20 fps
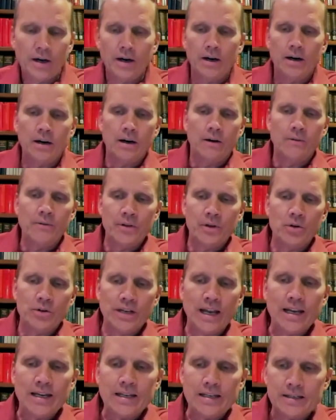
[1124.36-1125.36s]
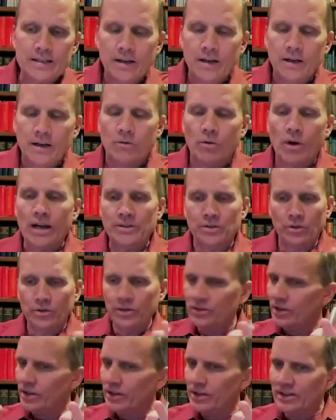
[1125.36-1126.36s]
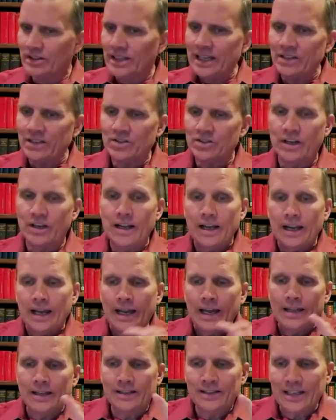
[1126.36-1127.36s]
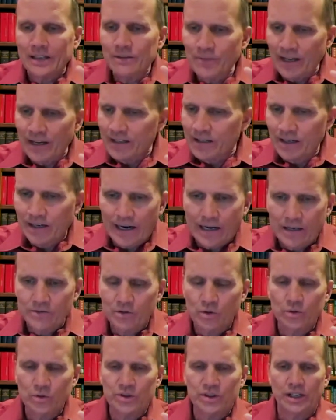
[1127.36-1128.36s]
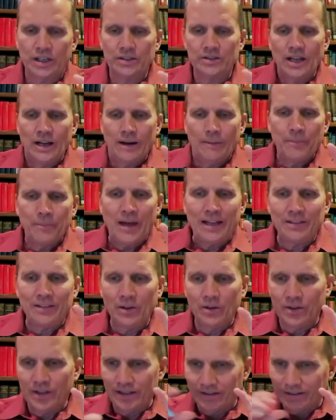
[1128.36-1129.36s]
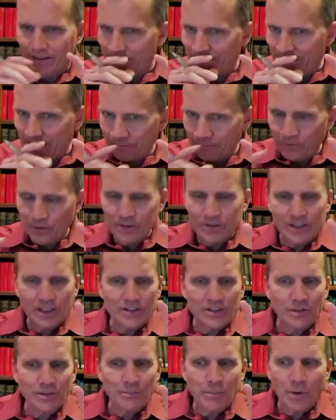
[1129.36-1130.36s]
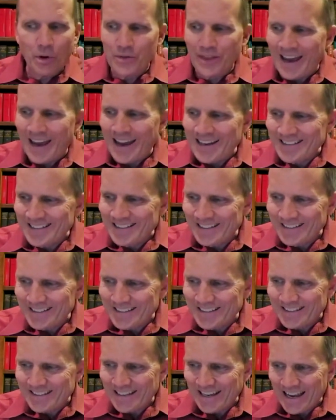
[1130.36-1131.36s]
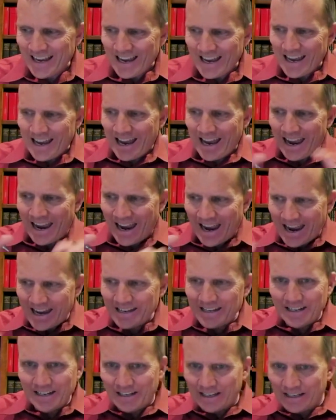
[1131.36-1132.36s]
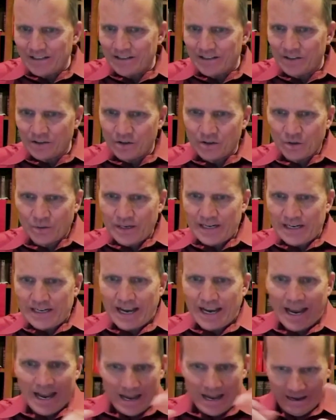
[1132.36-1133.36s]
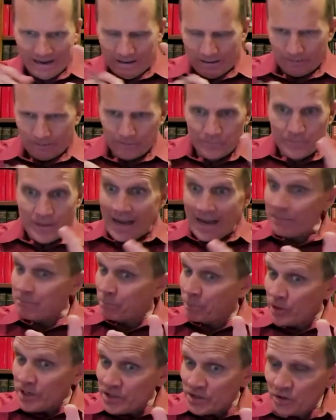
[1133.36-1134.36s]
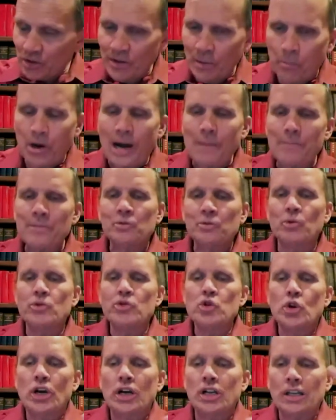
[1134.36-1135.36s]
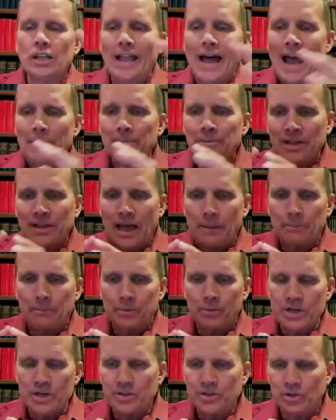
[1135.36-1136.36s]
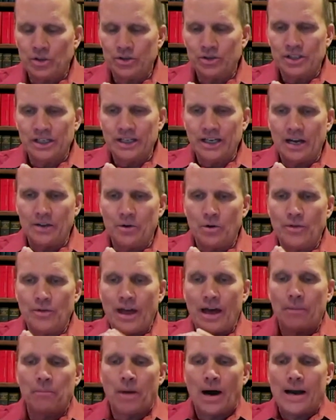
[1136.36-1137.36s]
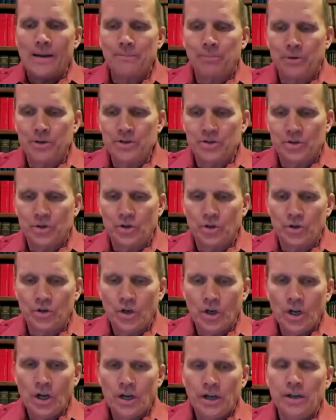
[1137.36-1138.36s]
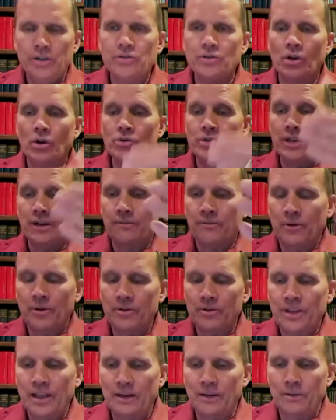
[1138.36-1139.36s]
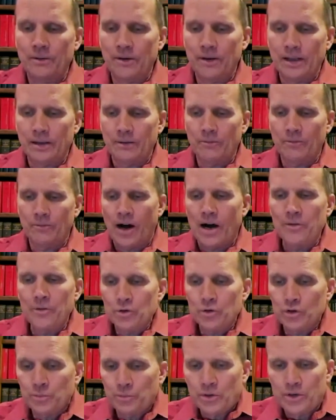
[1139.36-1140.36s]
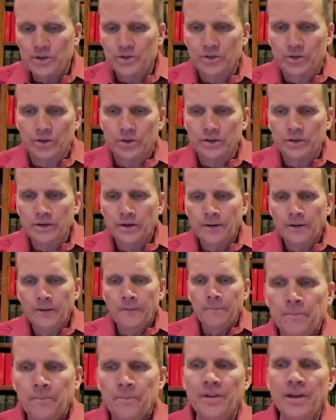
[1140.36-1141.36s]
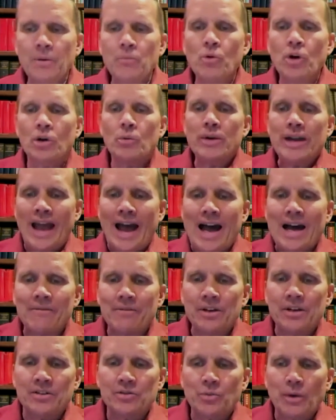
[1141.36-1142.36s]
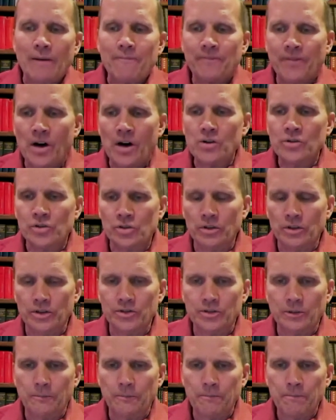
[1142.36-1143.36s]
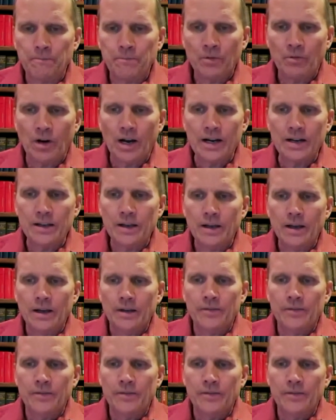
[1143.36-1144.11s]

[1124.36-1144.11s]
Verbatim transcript: uh, of the ordained. Right. So there's a distinction. And the Second Vatican Council says that the, the, the difference is in both essence and in degree. Mm. That priesthood, the problem is when you collapse that priesthood together, that my priesthood is no different than than Father's priesthood, then what do we have is we have functionalism, right?